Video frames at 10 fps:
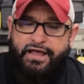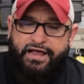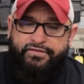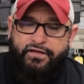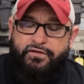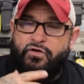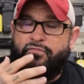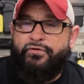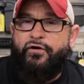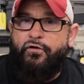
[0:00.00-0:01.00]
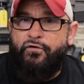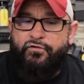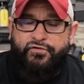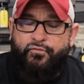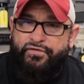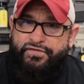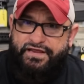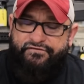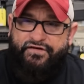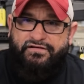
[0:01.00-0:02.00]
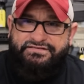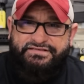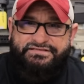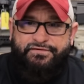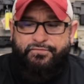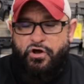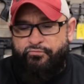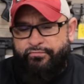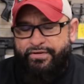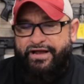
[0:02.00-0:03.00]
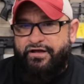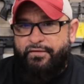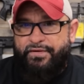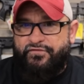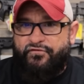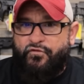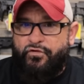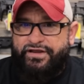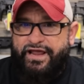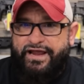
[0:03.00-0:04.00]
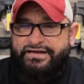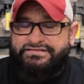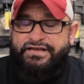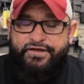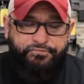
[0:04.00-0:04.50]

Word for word: And then lo and behold, when the e-file system opened back up after four days,